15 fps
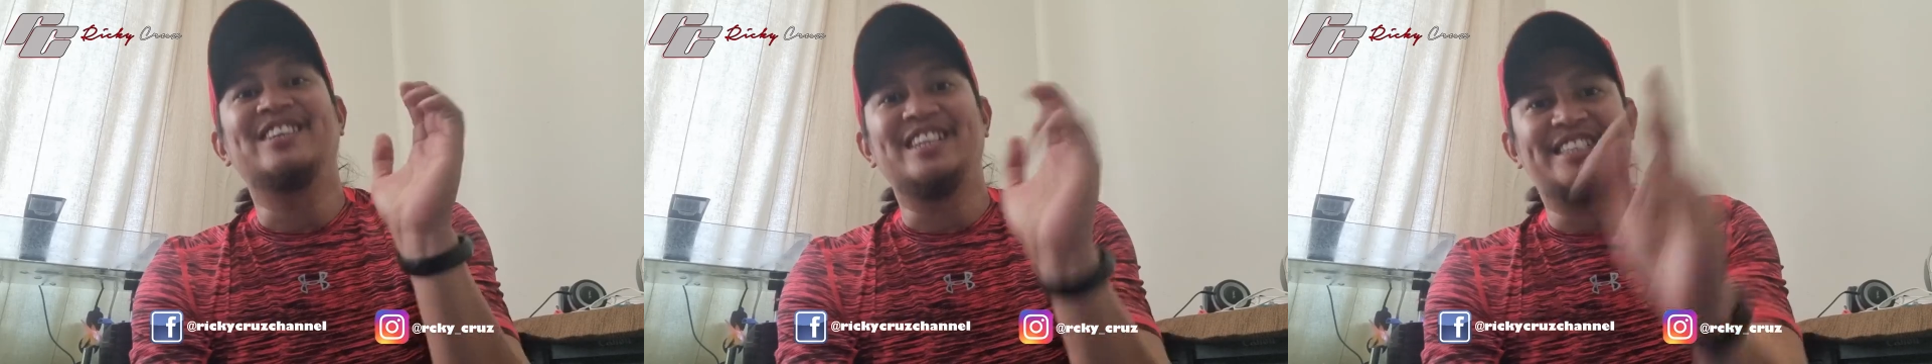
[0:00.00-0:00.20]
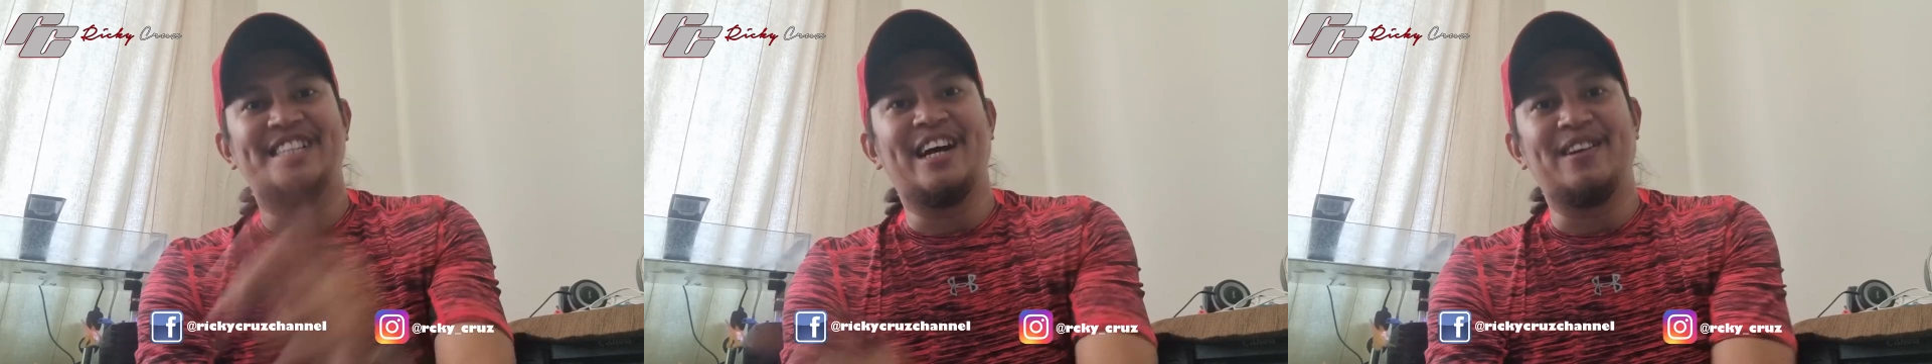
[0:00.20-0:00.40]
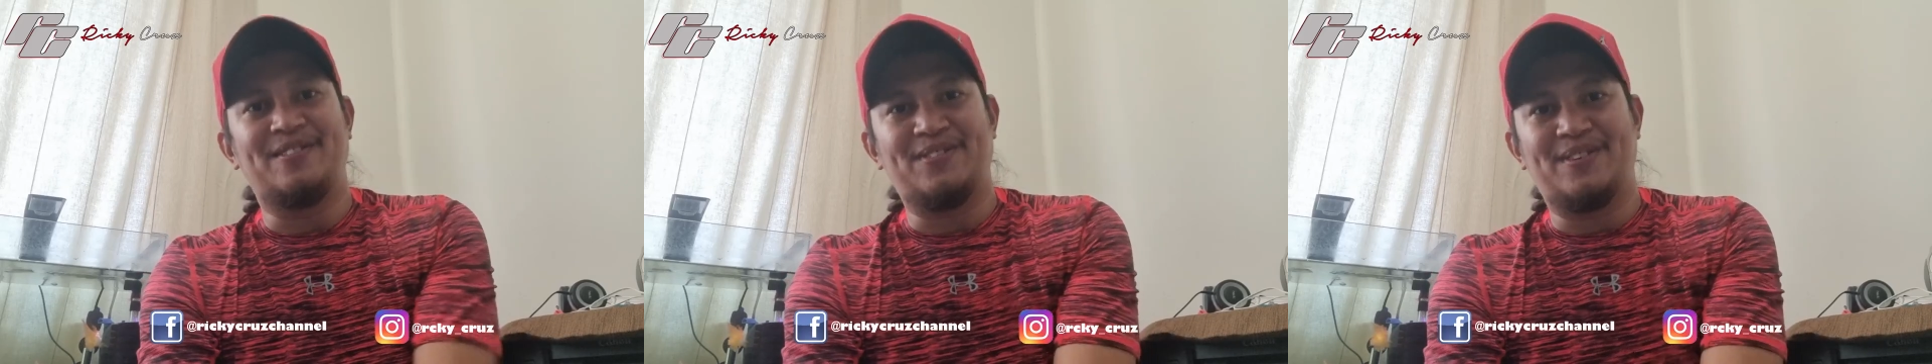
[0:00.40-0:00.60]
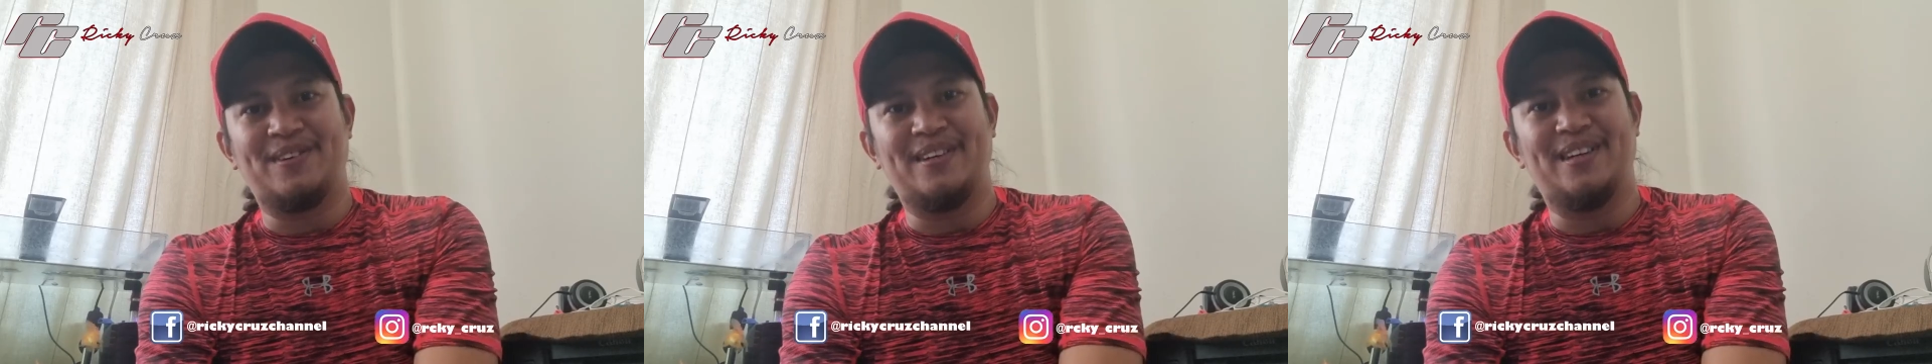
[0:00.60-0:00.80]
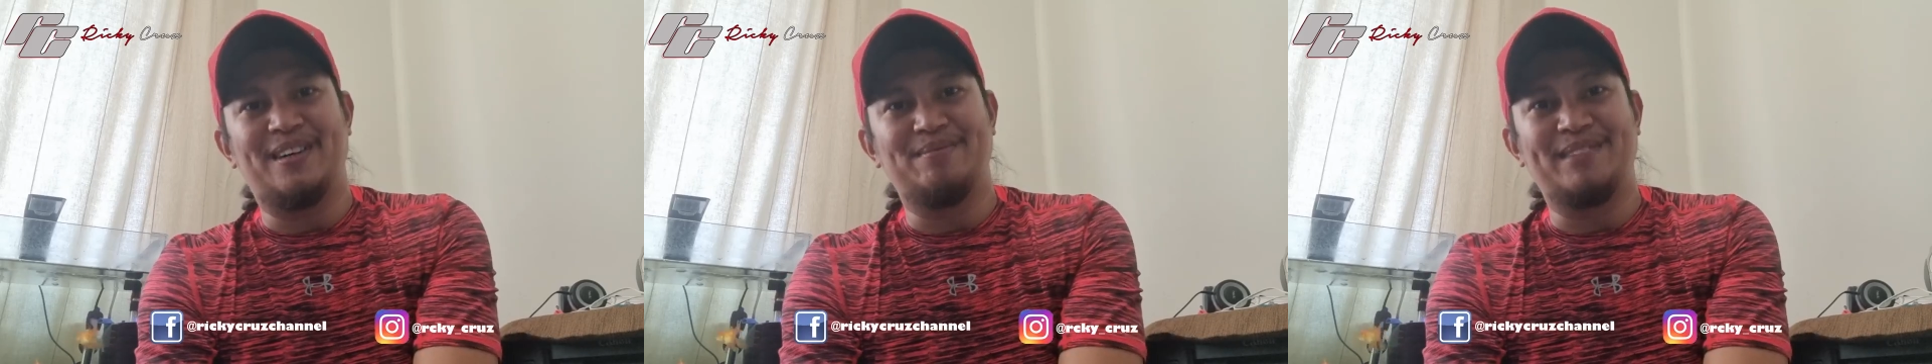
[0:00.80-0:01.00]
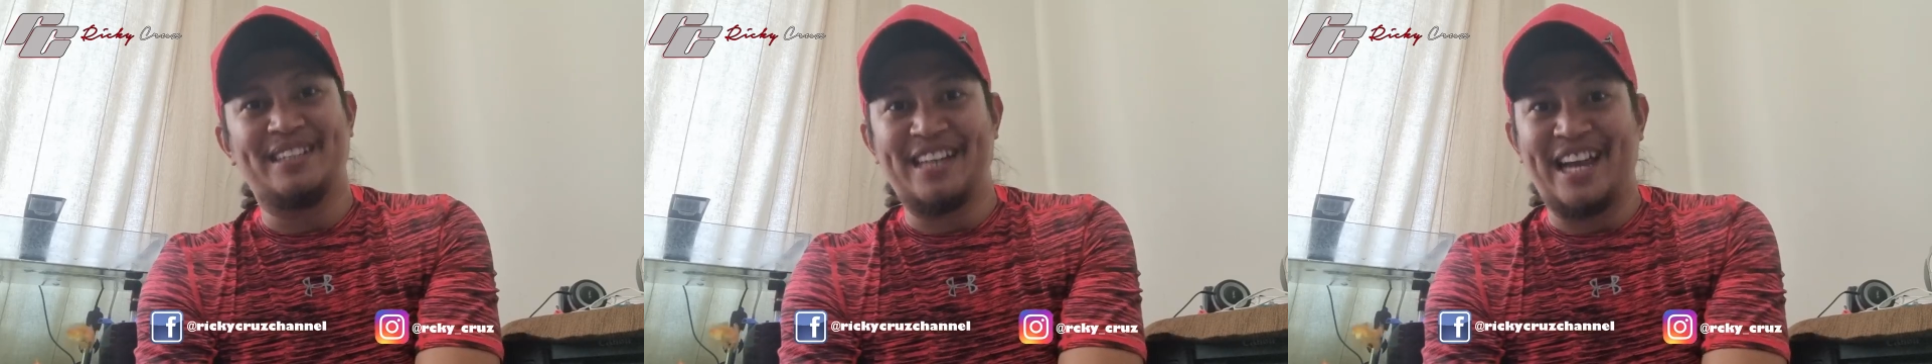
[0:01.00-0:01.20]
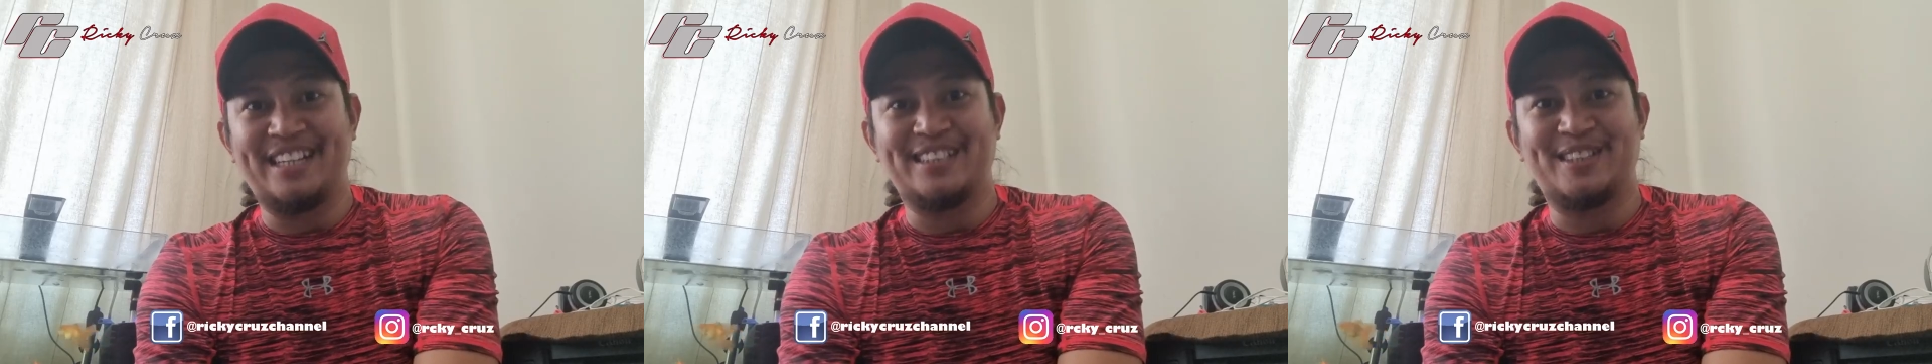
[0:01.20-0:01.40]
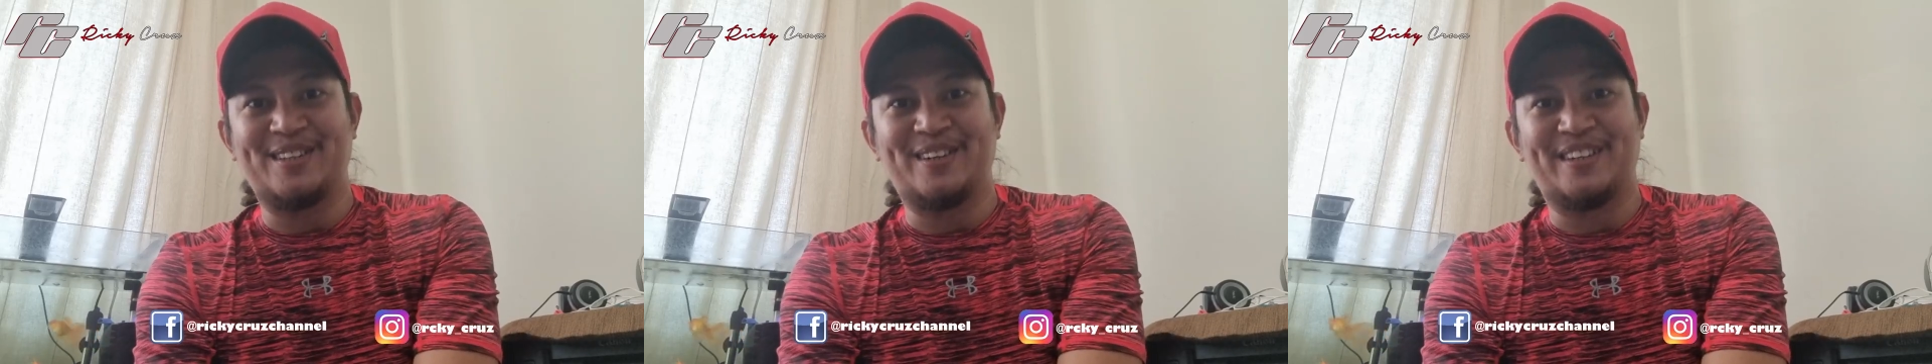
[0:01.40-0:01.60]
shelf of the night
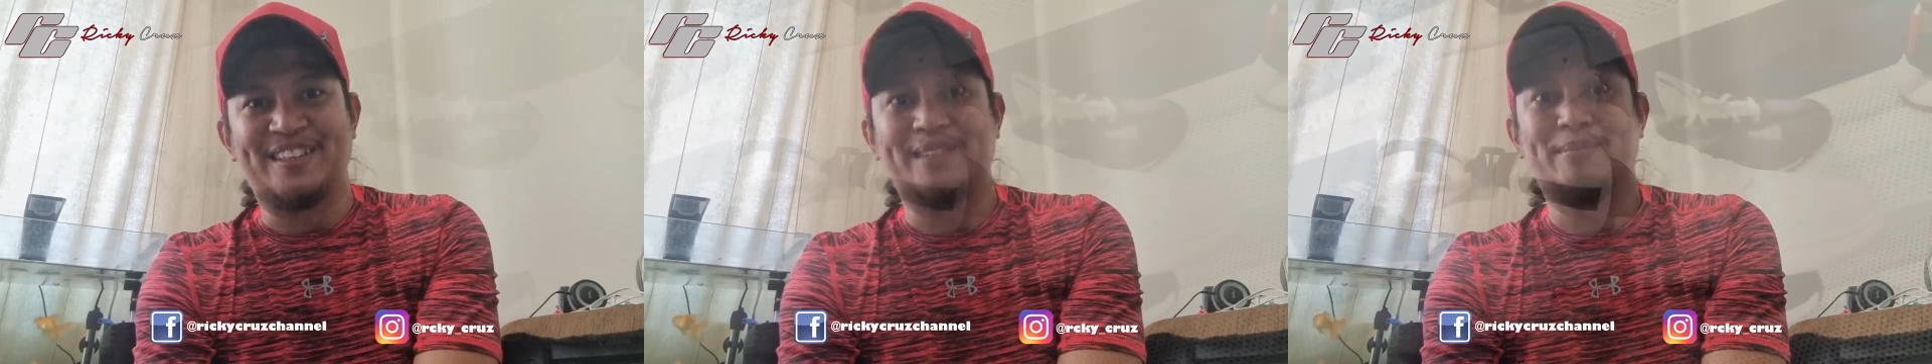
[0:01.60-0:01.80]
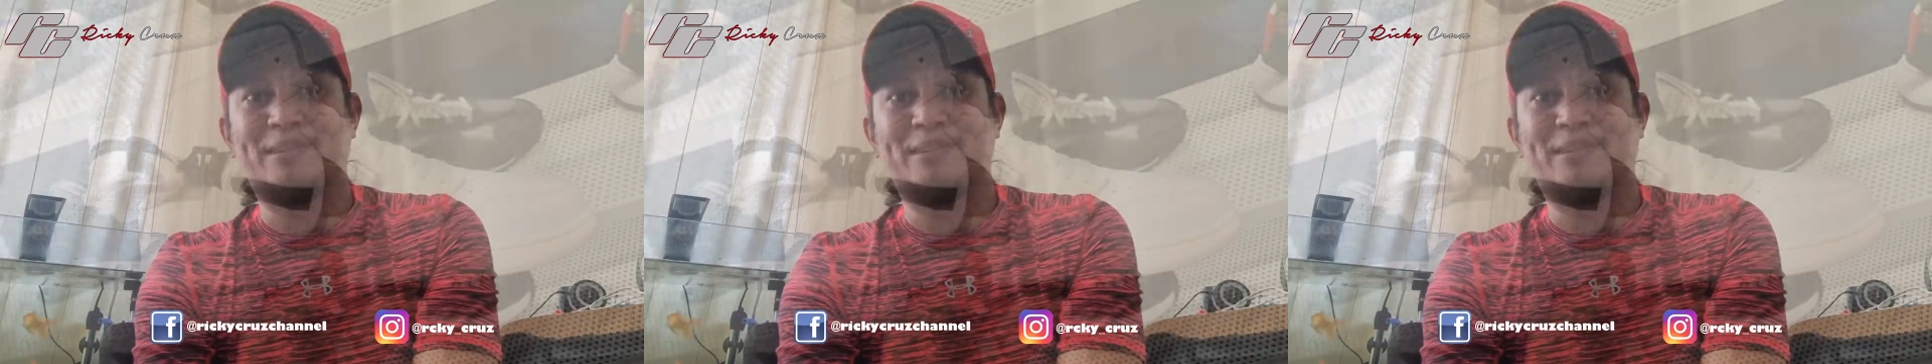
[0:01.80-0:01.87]
store in the